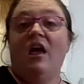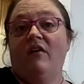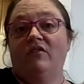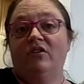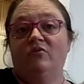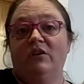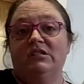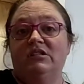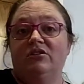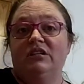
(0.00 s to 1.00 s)
a good
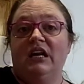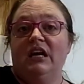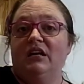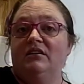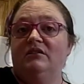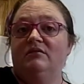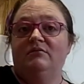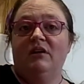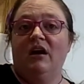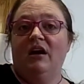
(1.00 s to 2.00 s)
rest of your day,
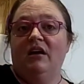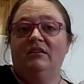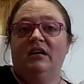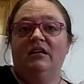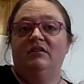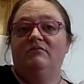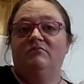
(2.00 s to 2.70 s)
night,